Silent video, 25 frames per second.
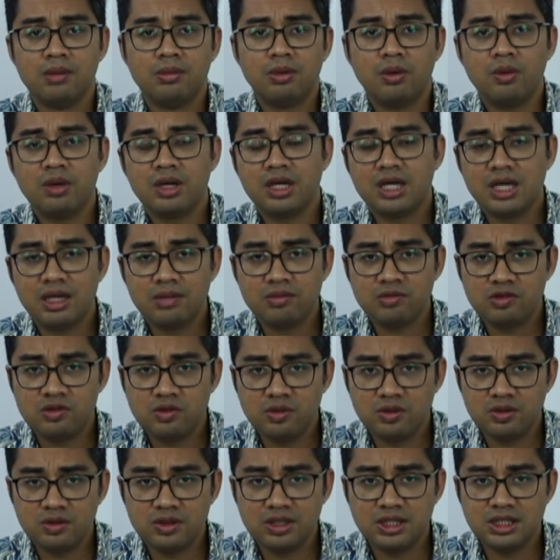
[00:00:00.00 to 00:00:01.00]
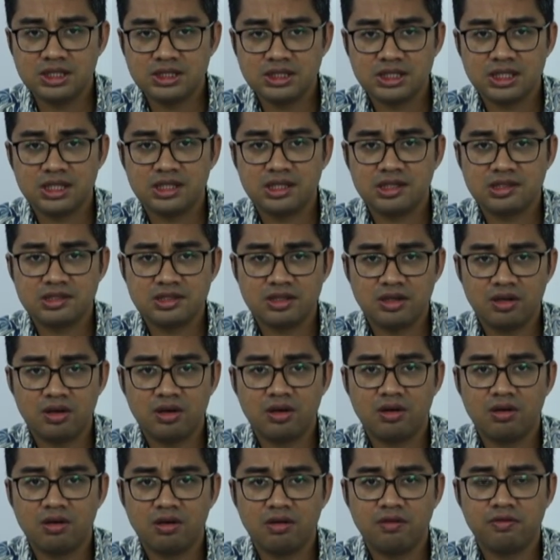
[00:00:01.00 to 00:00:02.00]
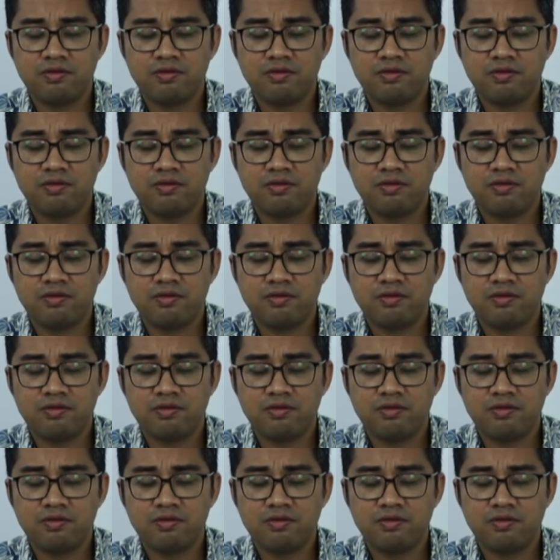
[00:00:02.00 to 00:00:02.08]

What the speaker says: But when it comes to Indonesia, there's a lot